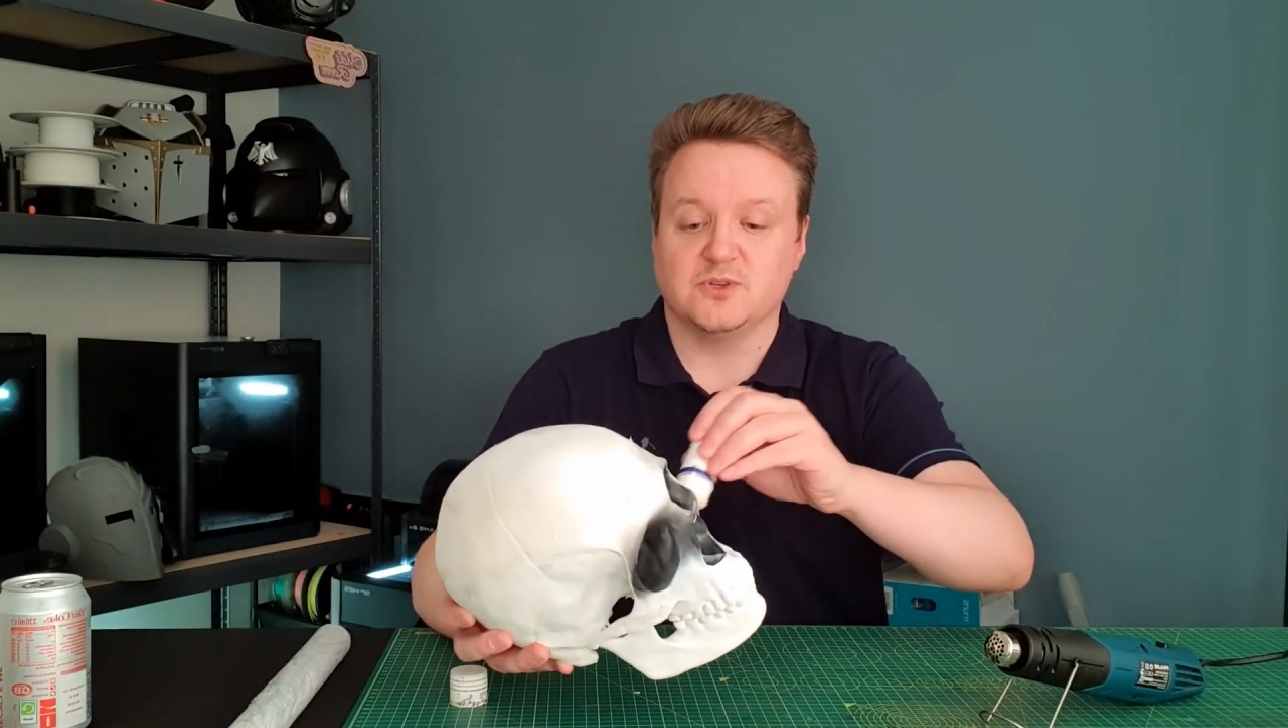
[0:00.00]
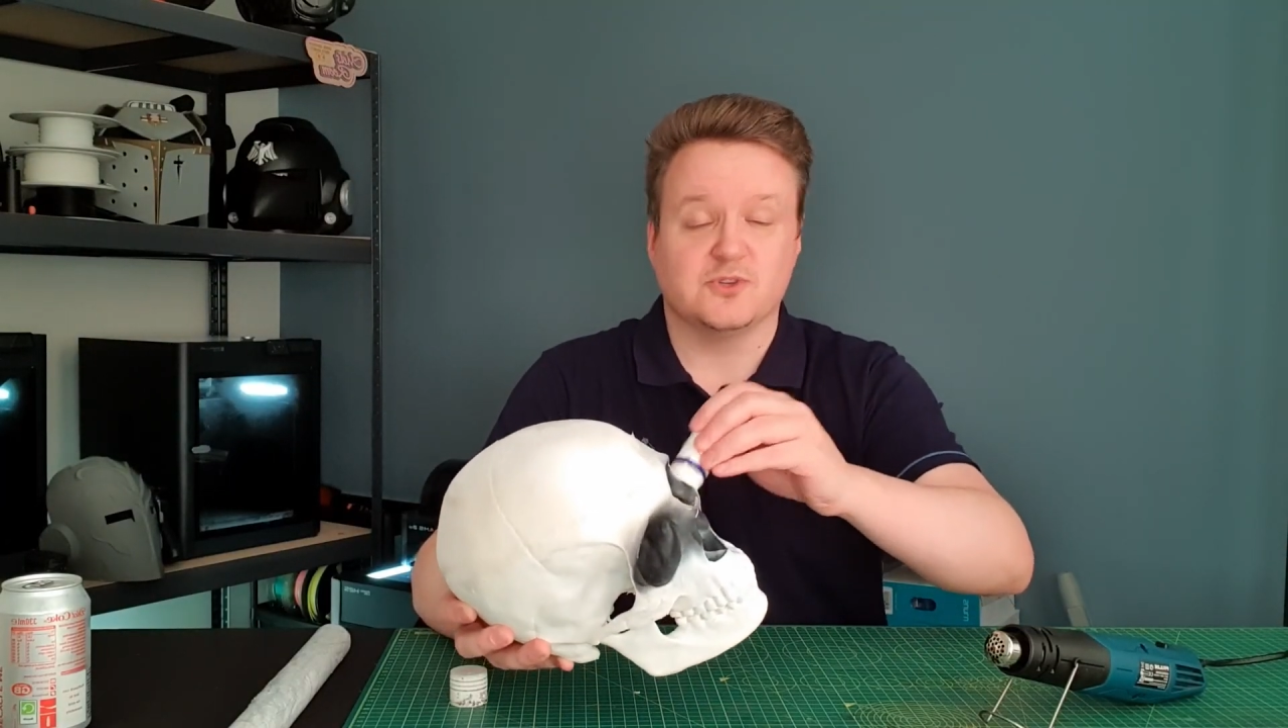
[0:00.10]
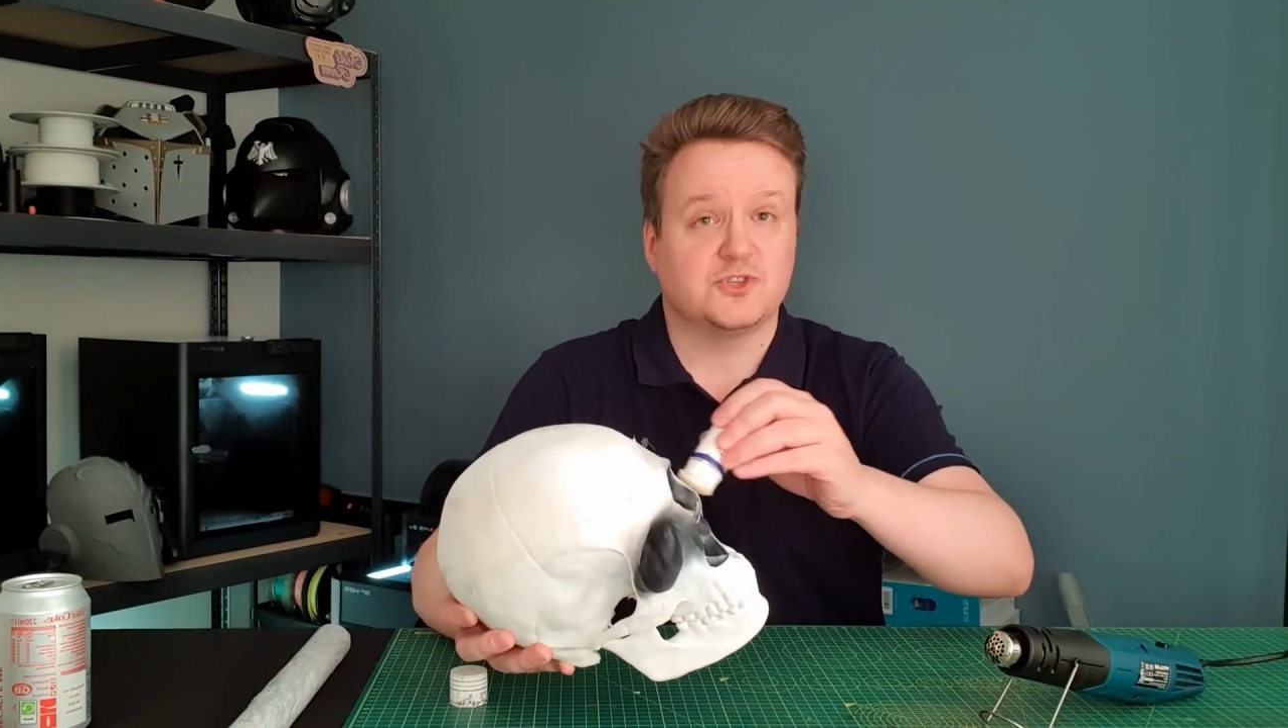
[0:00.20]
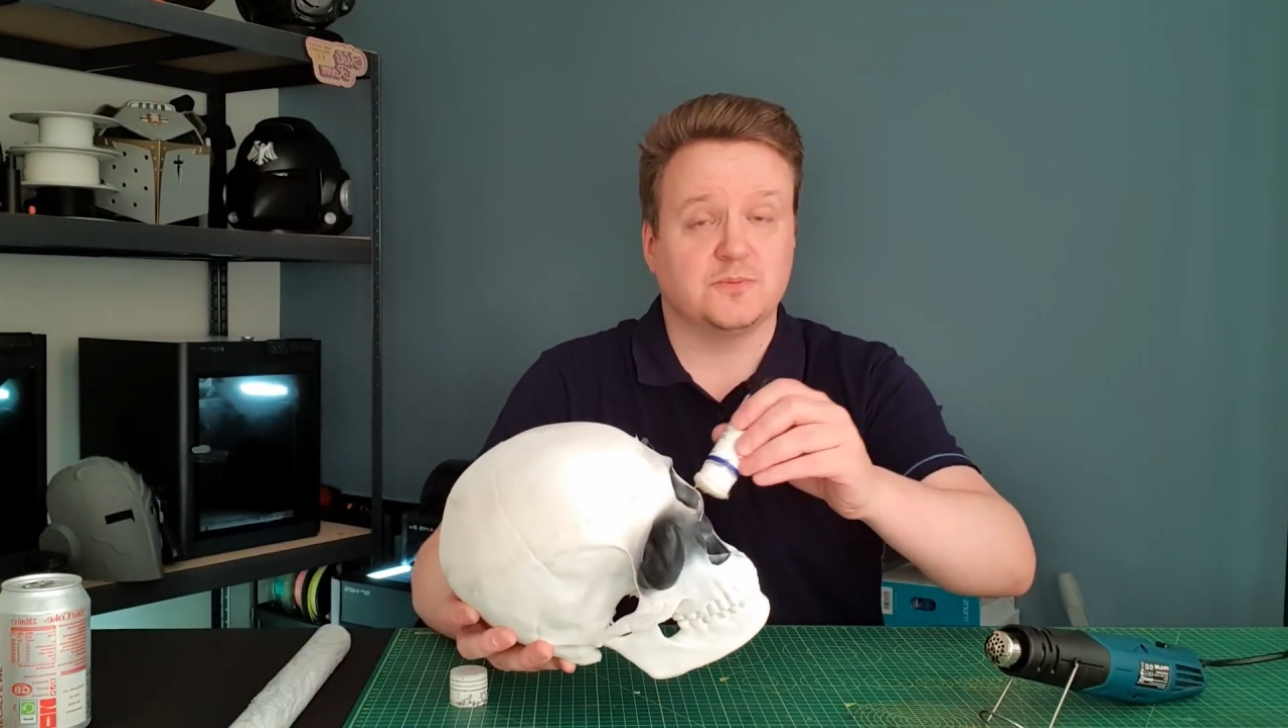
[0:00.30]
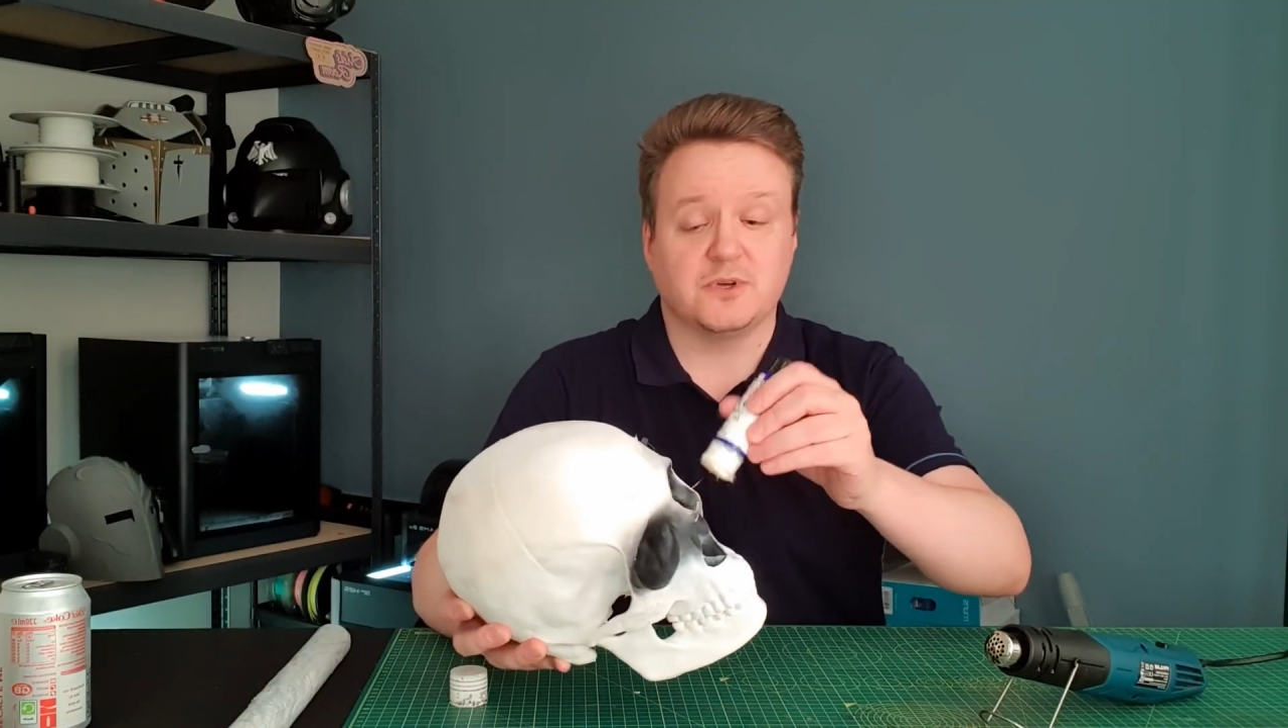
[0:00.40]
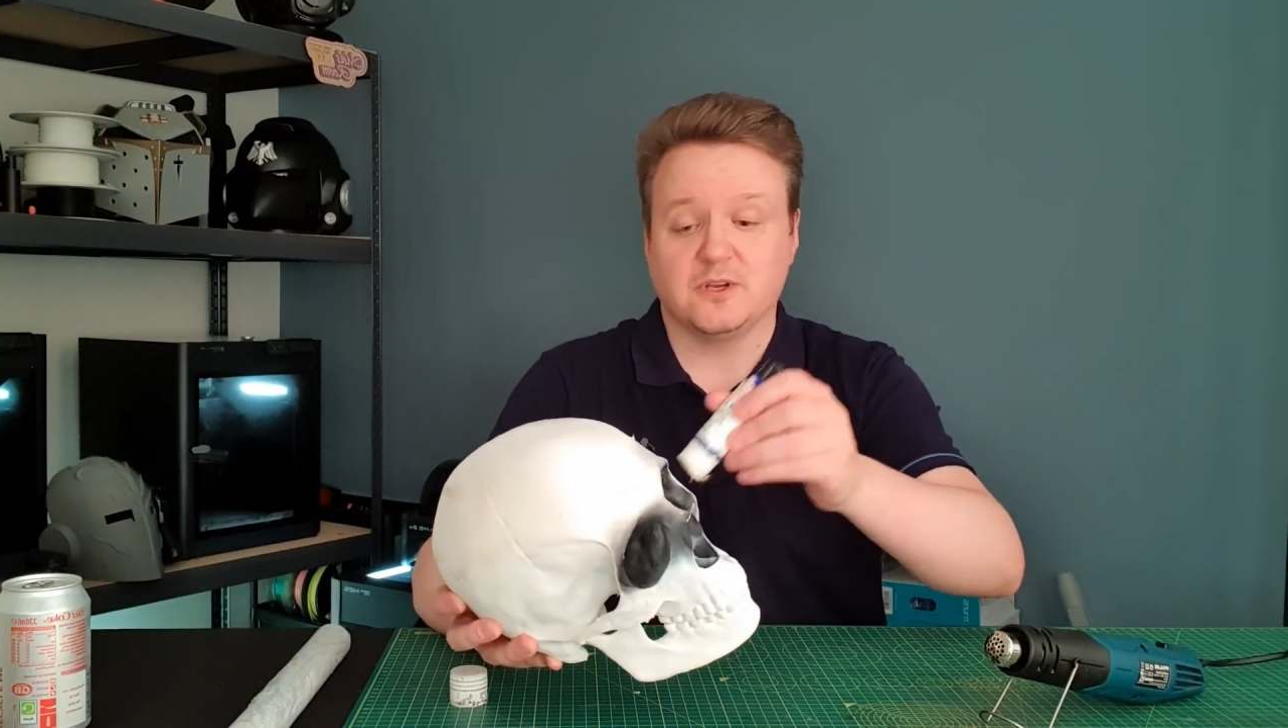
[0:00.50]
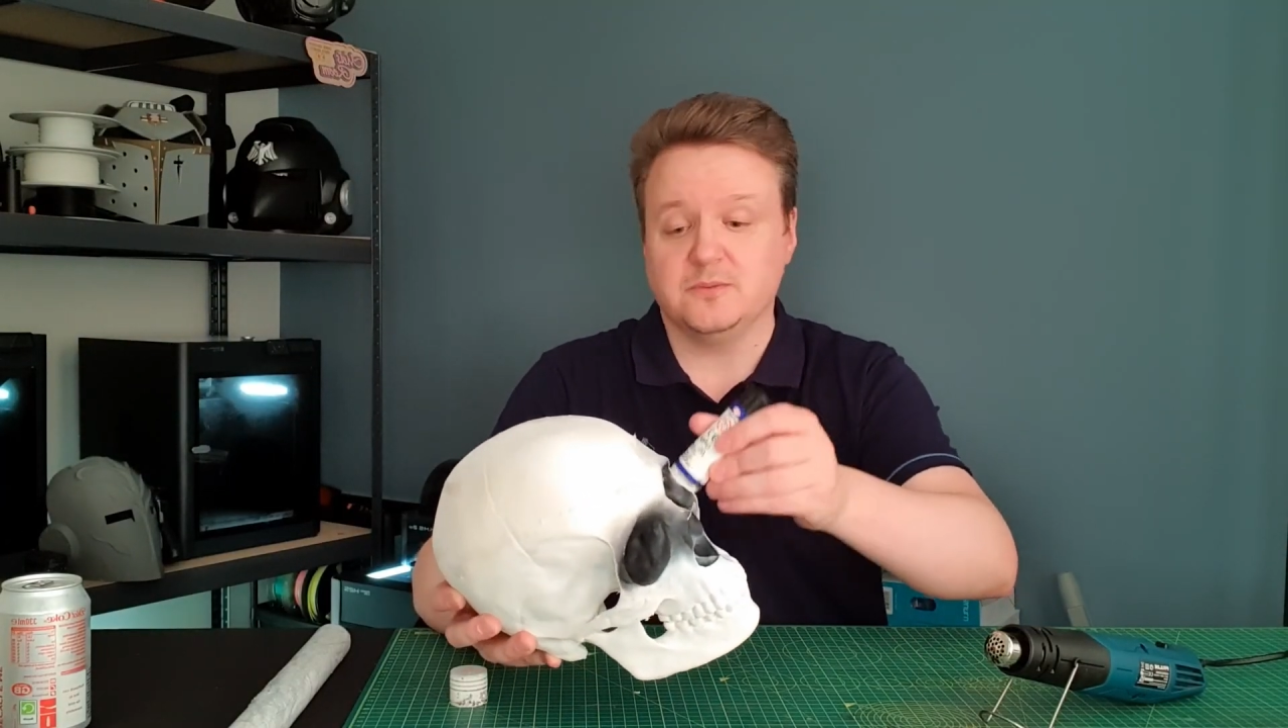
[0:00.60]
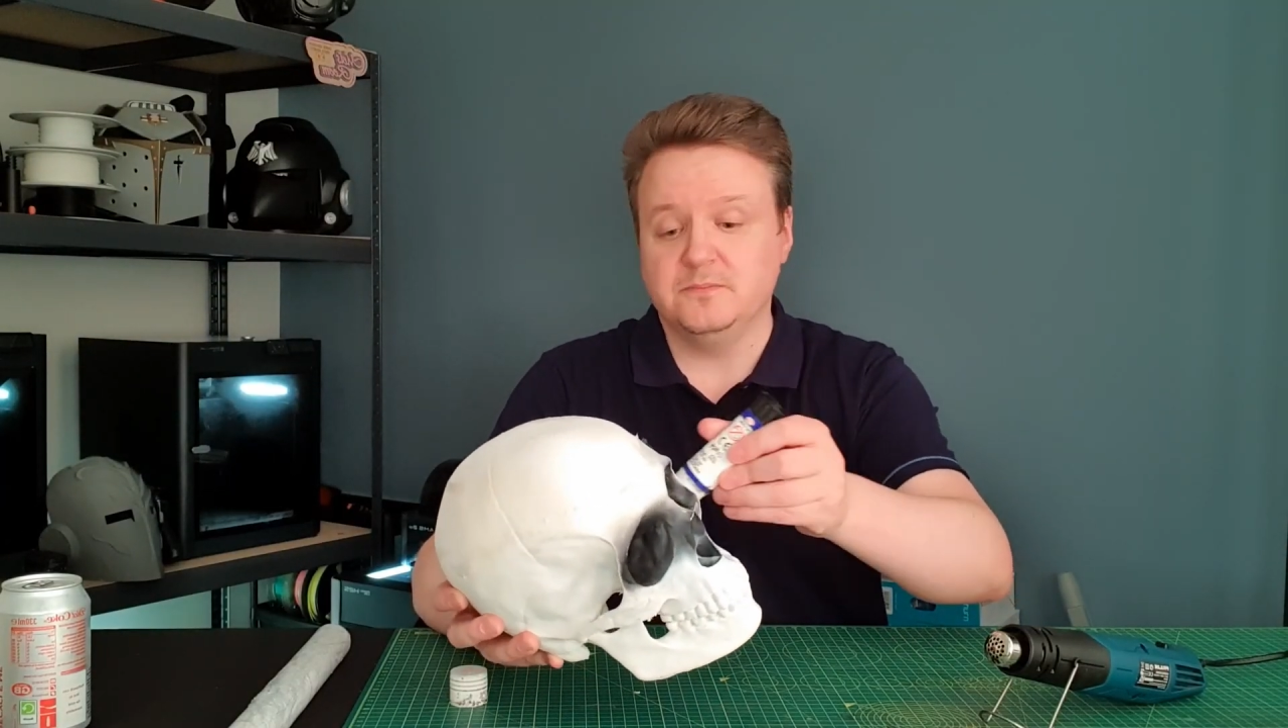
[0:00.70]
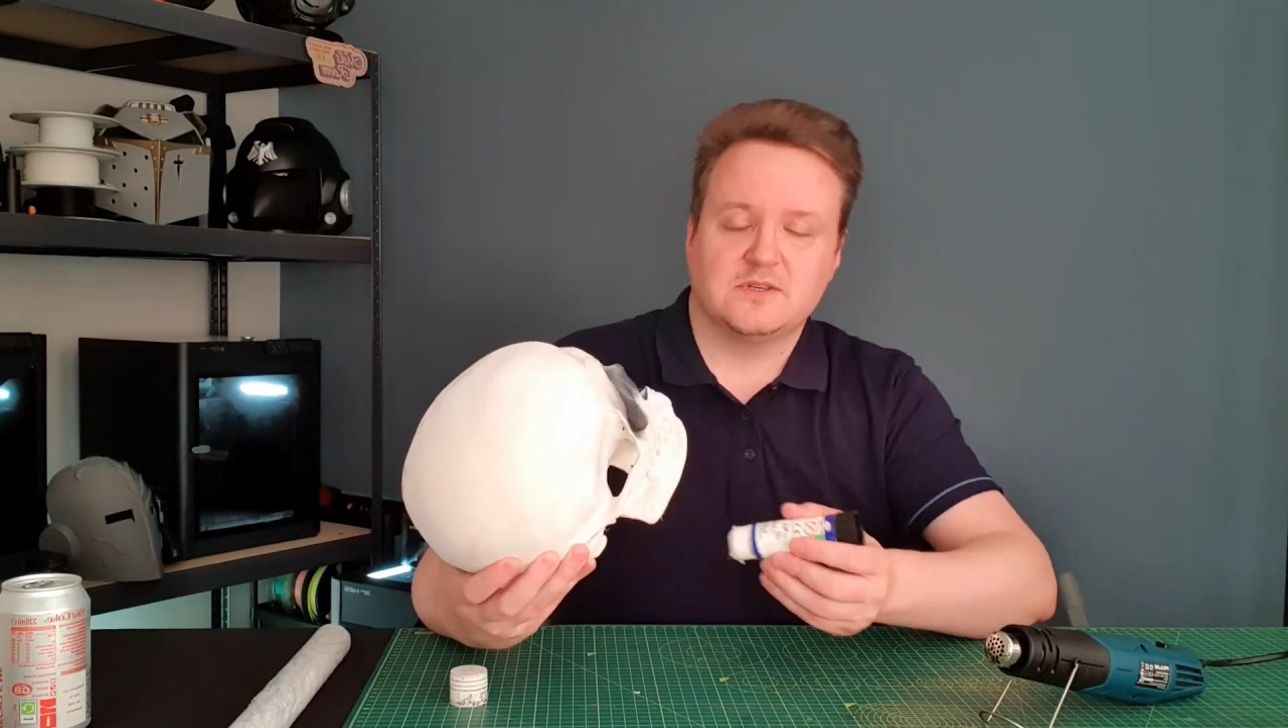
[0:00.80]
use super glue.